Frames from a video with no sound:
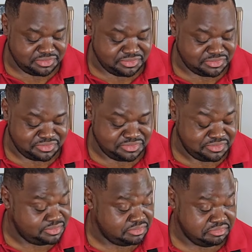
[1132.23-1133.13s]
I'm
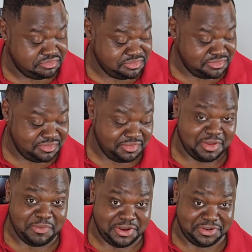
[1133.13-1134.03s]

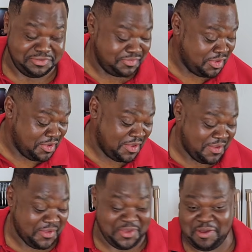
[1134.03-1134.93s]
about
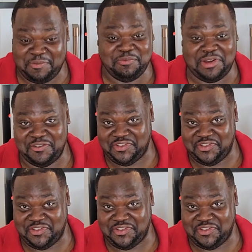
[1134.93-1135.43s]
to